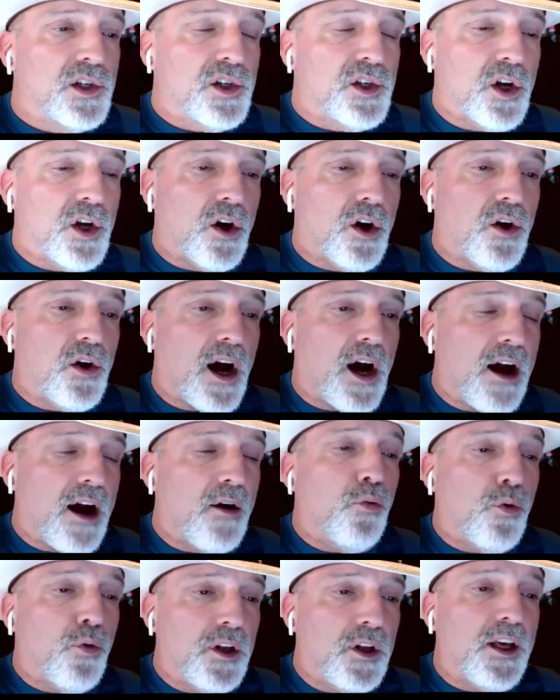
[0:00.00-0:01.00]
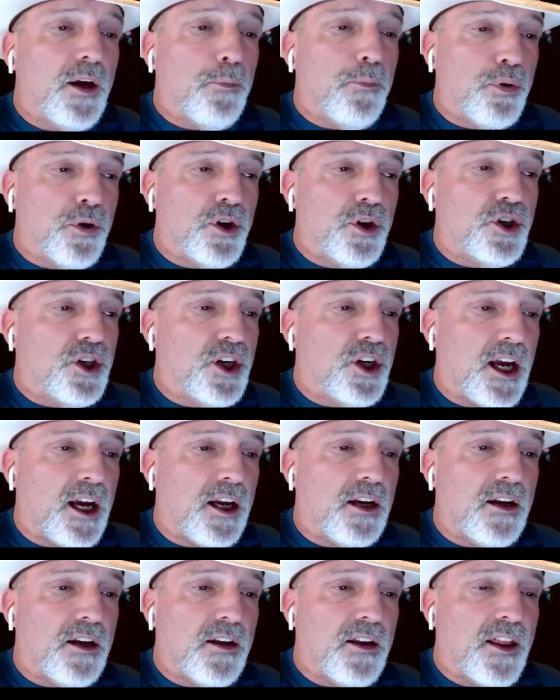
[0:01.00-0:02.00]
So I really
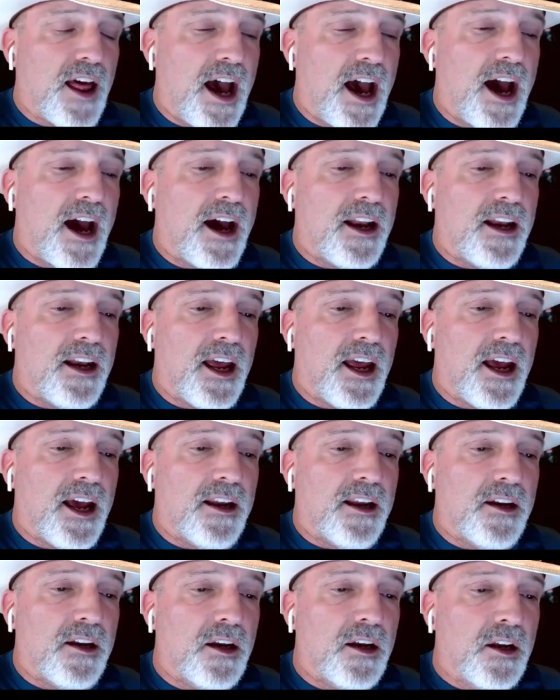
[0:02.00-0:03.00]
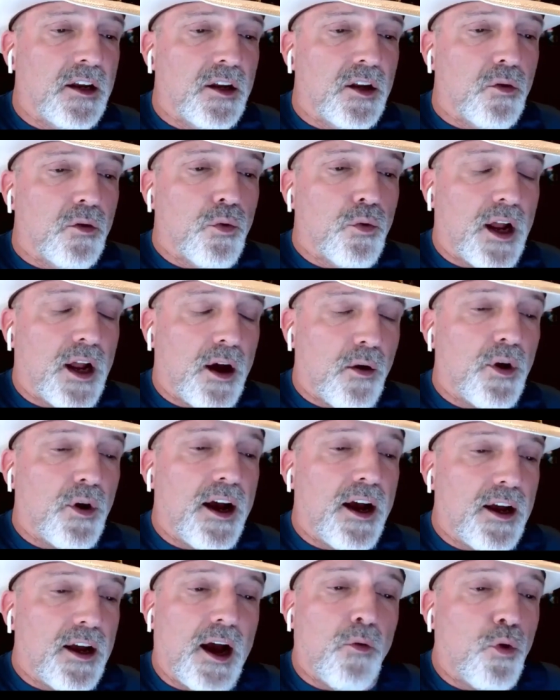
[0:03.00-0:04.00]
appreciate that. And when
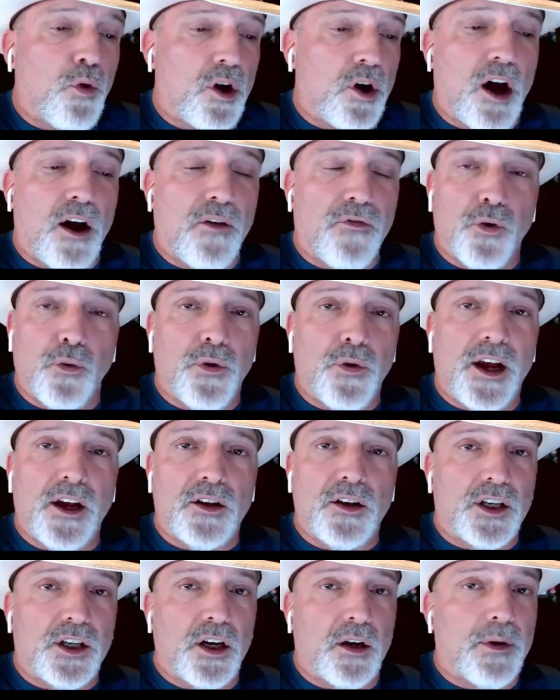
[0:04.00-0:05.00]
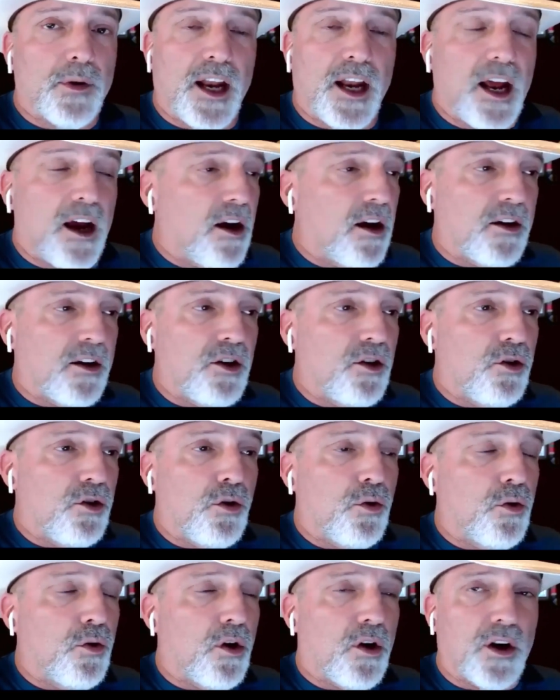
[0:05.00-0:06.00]
I went off the rails here, but Eric,
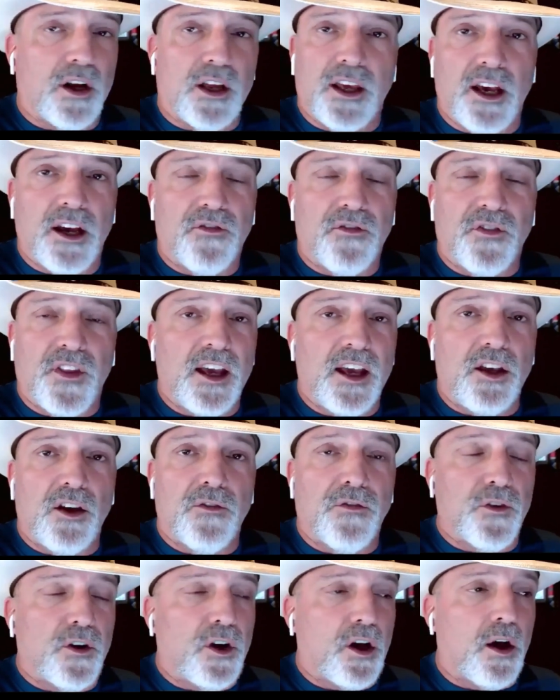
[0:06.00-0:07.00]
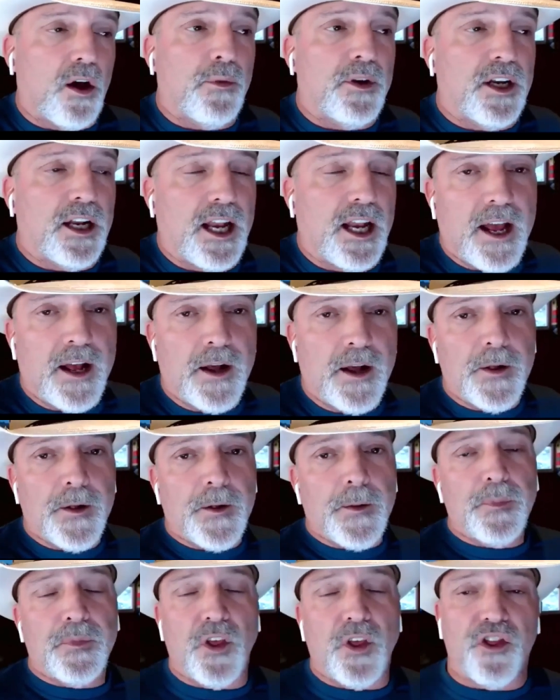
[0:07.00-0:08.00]
you are a gift. Thank you for coming today.
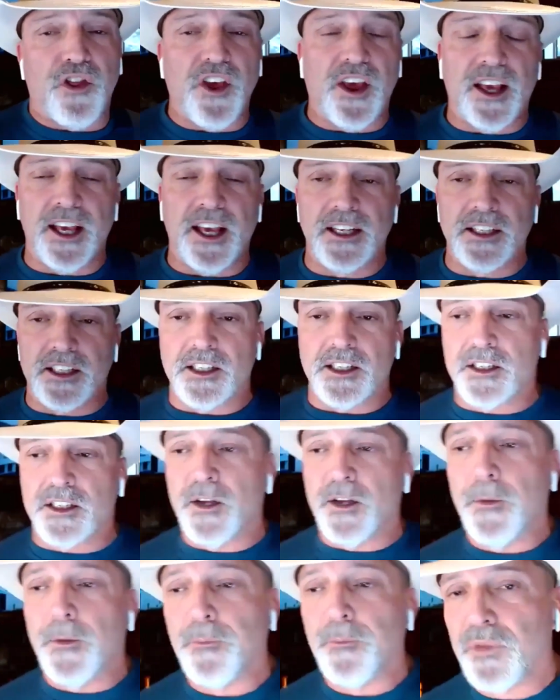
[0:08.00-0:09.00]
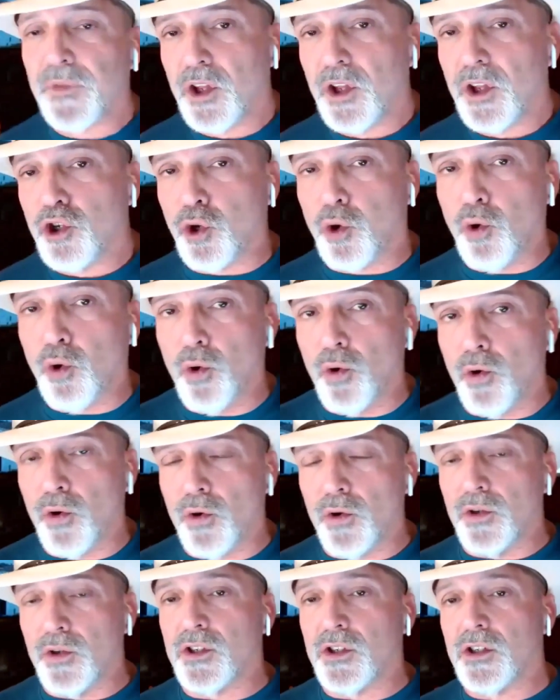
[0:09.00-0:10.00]
The thing is
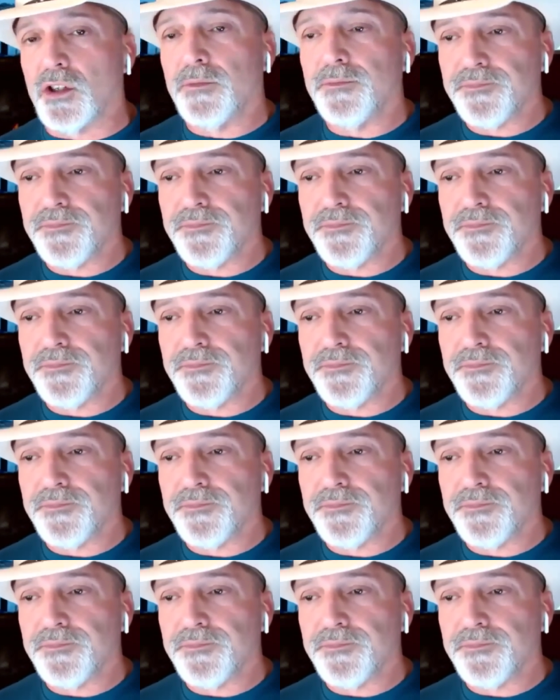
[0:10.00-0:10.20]
tools.